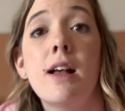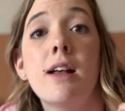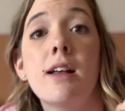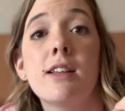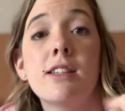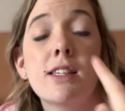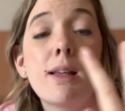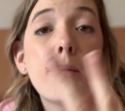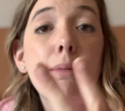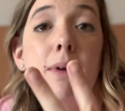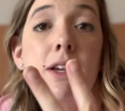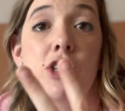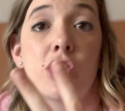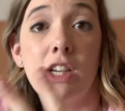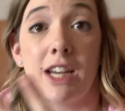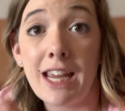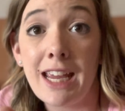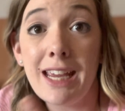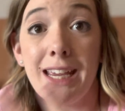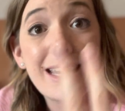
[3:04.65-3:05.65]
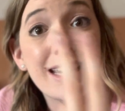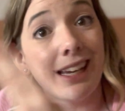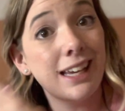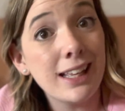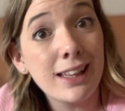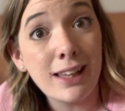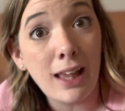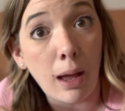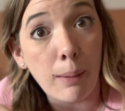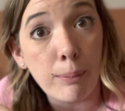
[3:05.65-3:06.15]
sublimation ink in
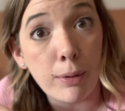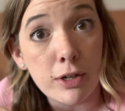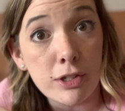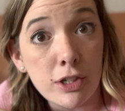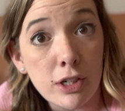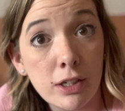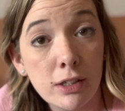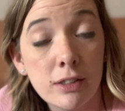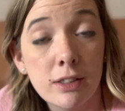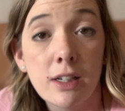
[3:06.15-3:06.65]
that printer,